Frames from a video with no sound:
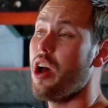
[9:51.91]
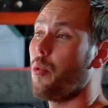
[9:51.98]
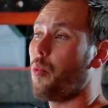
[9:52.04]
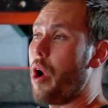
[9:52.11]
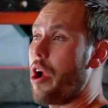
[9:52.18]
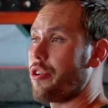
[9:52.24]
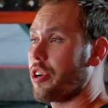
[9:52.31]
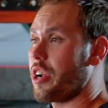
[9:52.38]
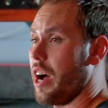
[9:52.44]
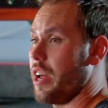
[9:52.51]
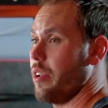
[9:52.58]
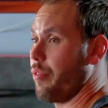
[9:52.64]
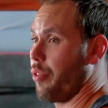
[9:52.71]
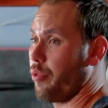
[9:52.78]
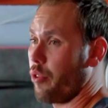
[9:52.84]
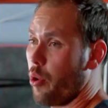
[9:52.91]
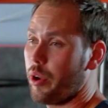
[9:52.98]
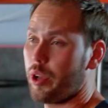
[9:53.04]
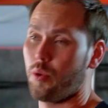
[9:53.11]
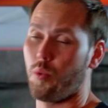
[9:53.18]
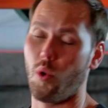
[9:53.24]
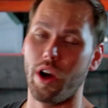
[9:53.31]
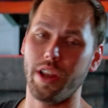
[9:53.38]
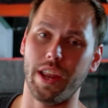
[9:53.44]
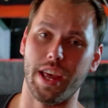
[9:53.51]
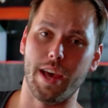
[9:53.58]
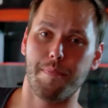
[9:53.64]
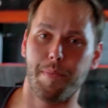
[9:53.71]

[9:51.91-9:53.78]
where you're kind of throwing one hip